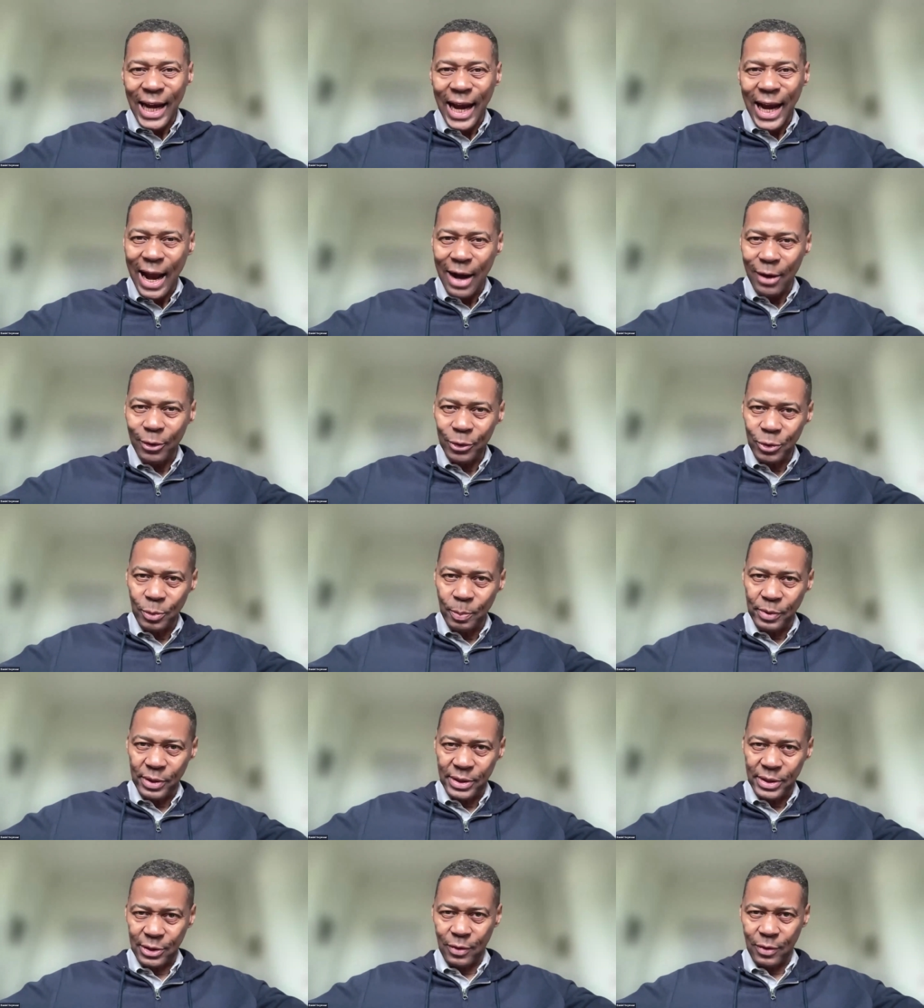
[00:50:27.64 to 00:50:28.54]
and how
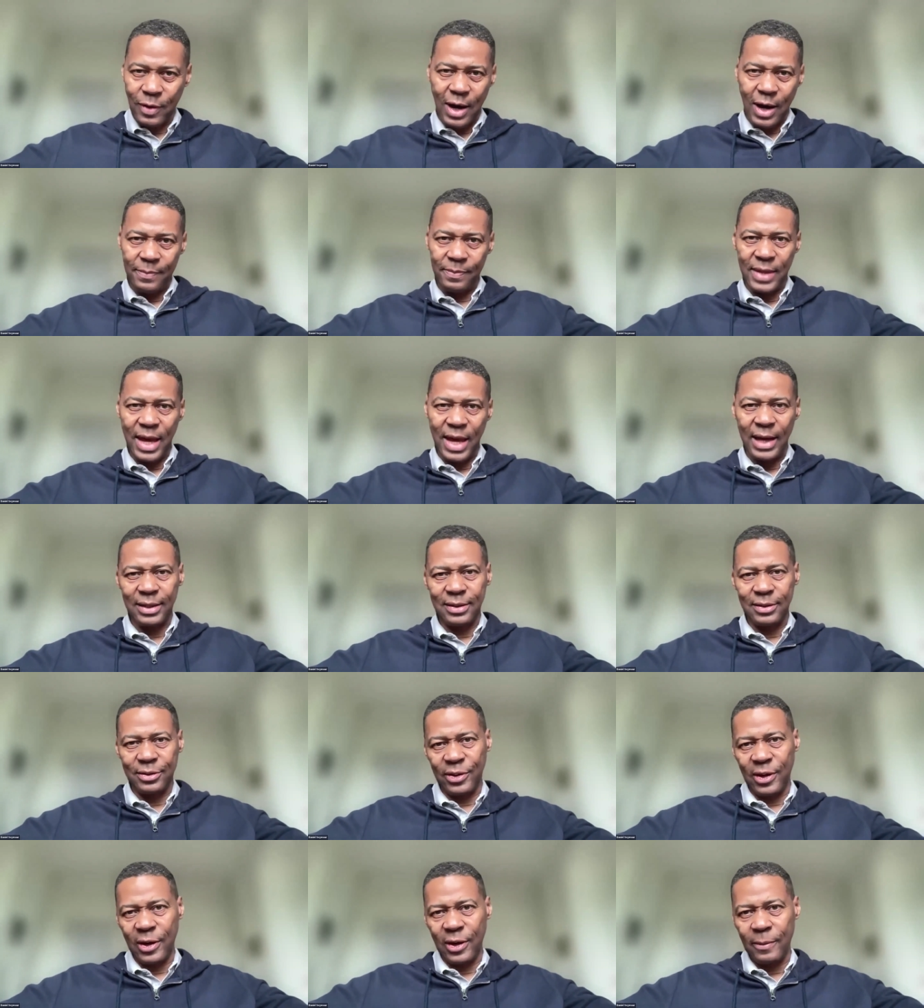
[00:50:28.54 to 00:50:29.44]
to prescribe
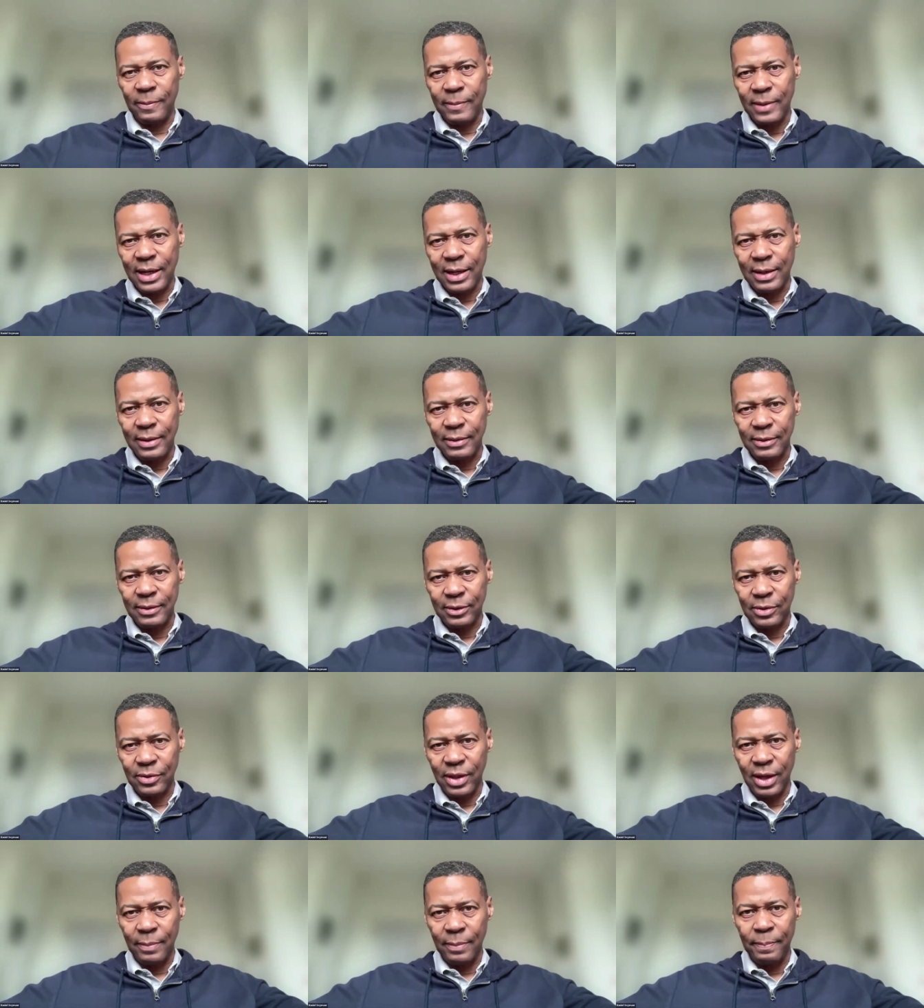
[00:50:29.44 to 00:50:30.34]
that to
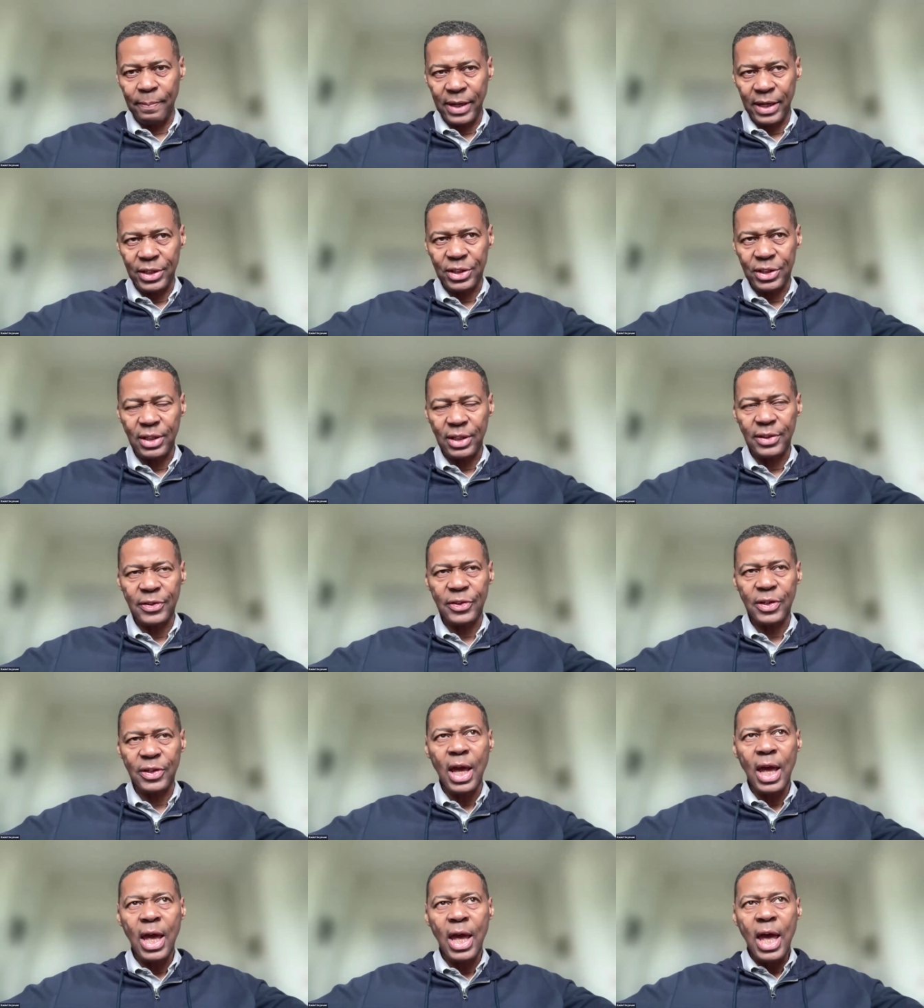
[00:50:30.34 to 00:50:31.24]
their
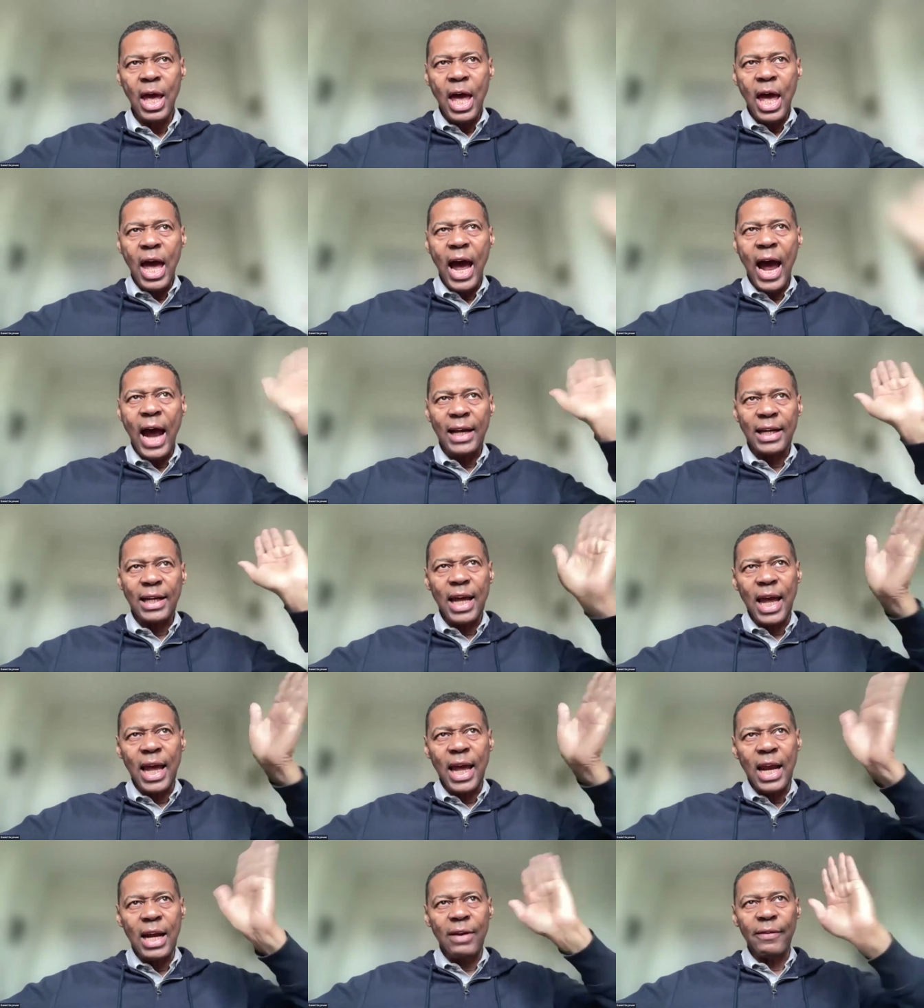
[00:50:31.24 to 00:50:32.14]
patients
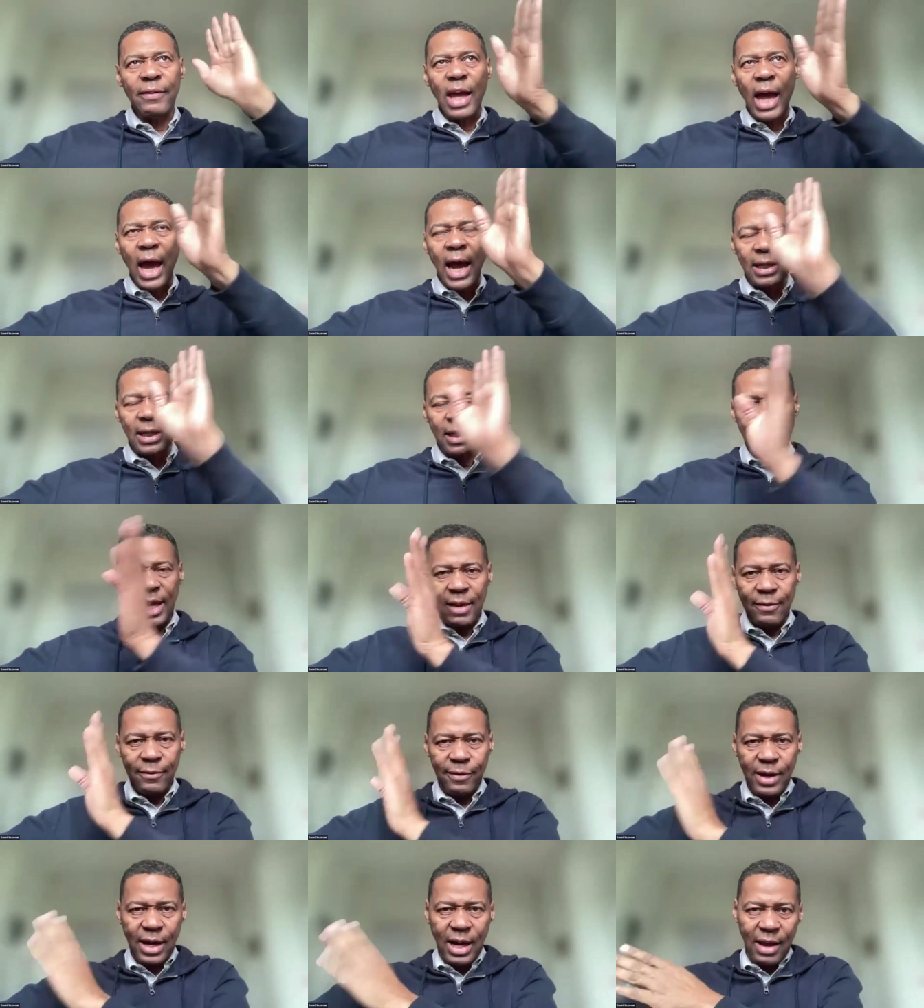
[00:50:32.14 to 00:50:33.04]
at
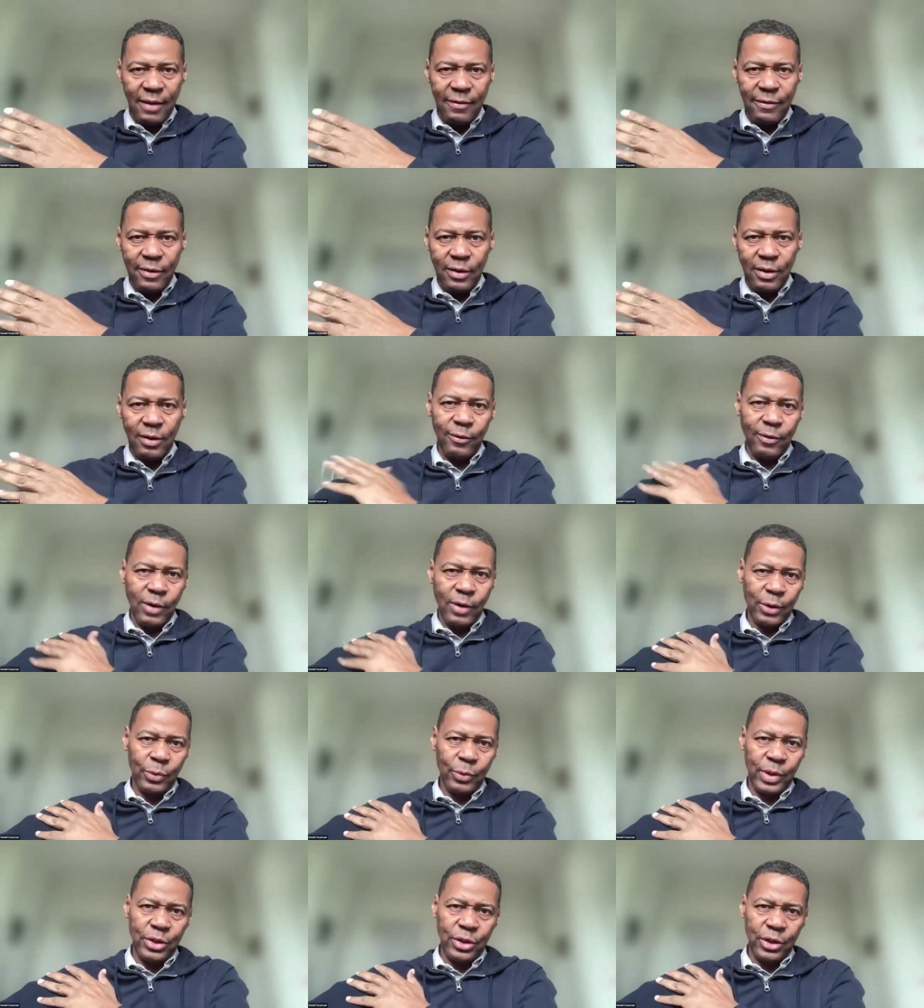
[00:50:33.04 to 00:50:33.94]
every level of
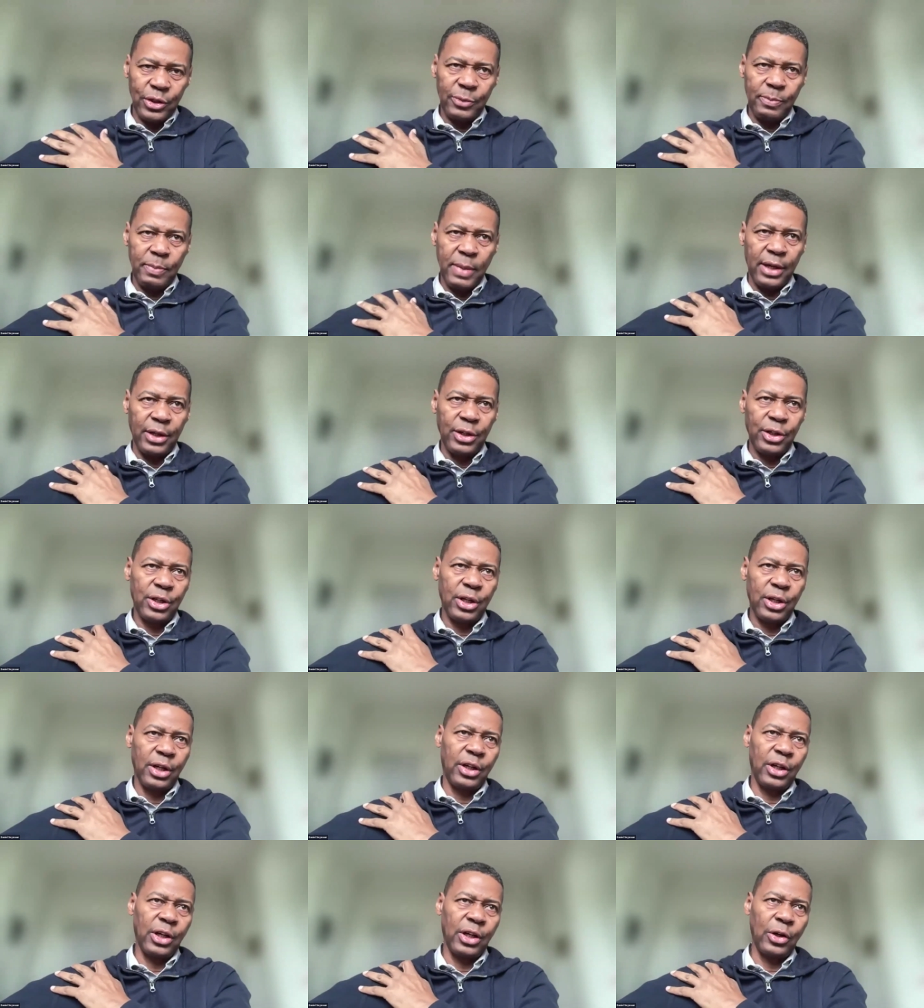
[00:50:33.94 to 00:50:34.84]
what we just
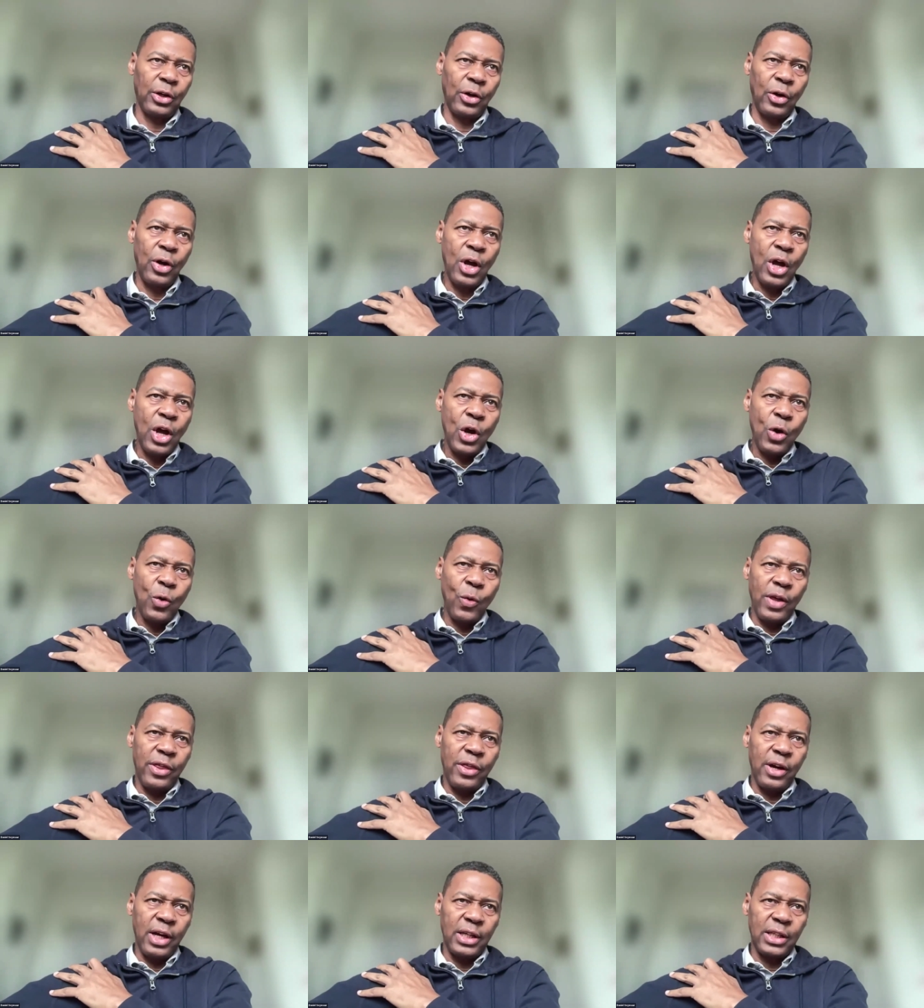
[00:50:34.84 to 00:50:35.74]
mentioned, you know,
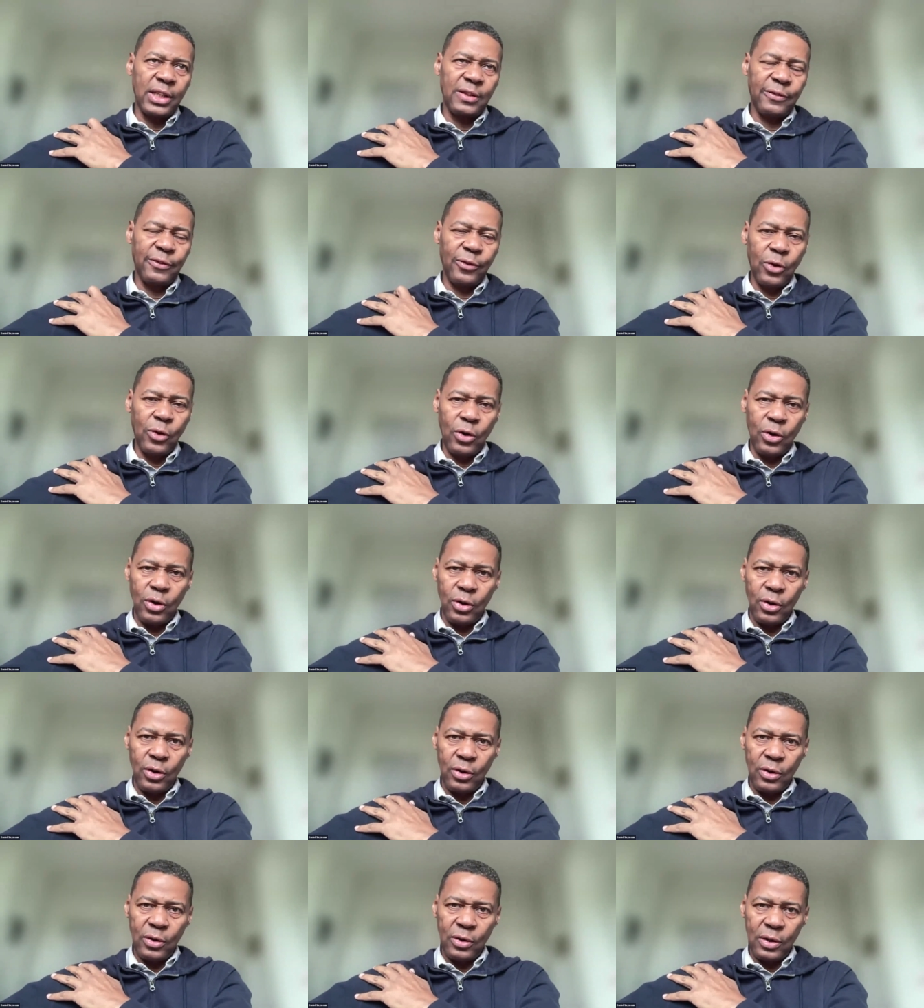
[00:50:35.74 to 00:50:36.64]
whether it's
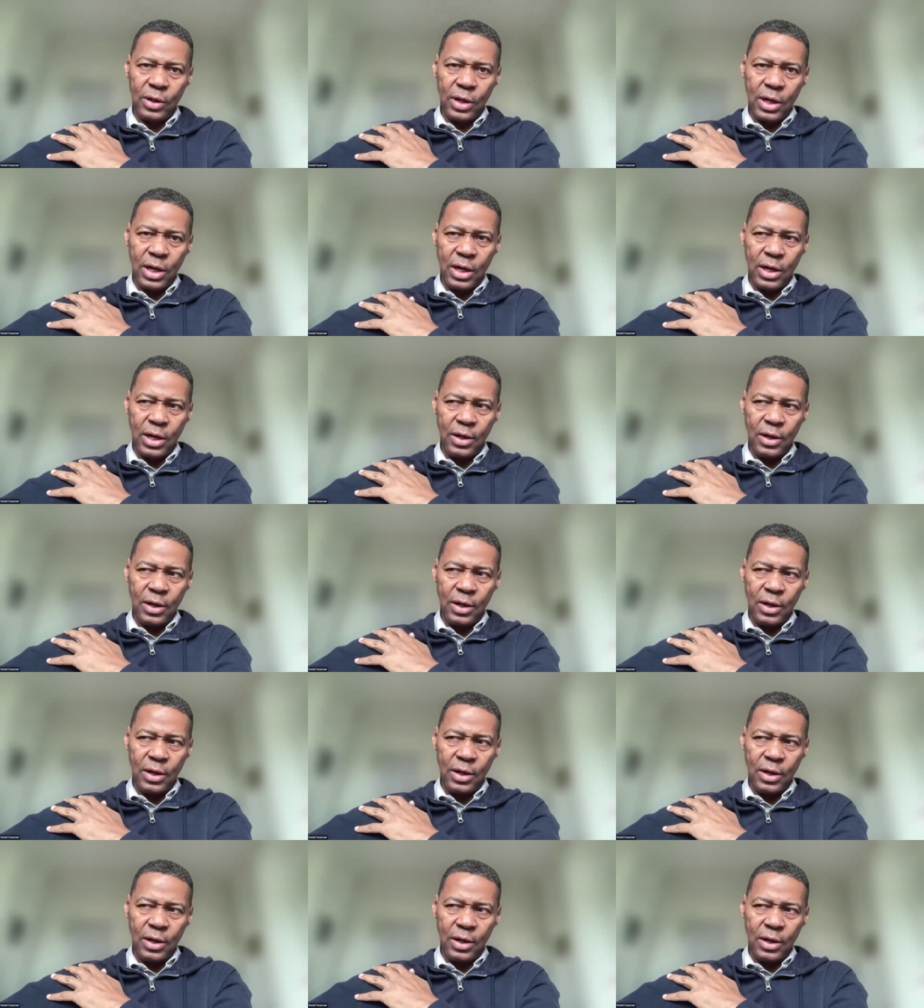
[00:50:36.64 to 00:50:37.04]
for